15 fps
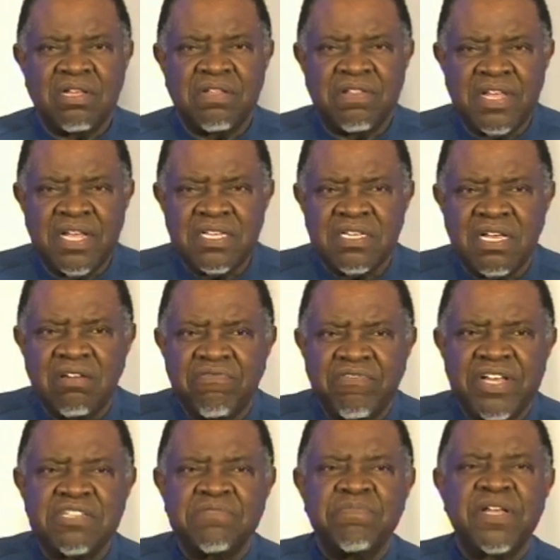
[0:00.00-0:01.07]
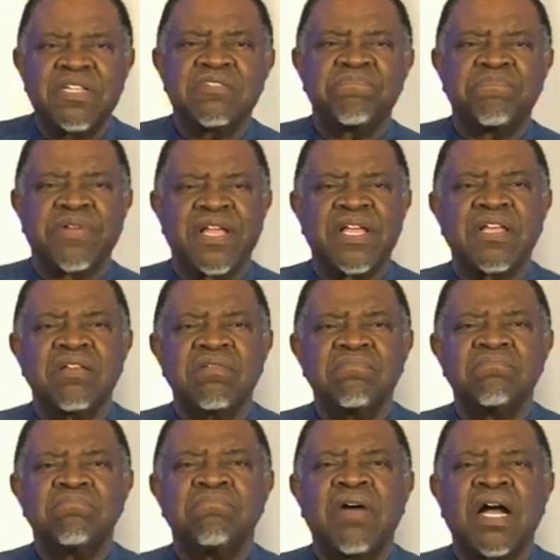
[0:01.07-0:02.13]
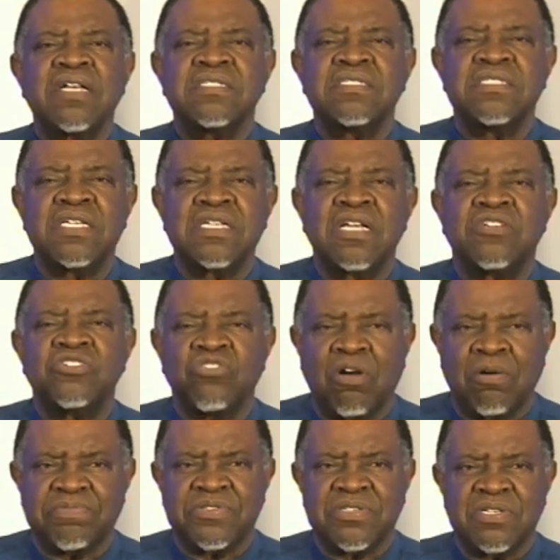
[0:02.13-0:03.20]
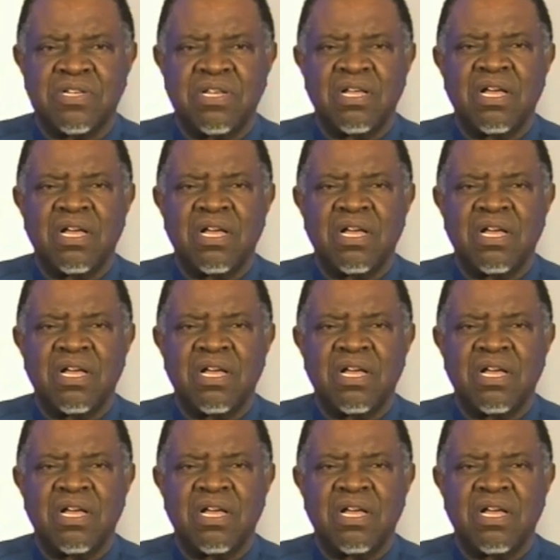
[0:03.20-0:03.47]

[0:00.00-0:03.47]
These investments bring much-needed jobs.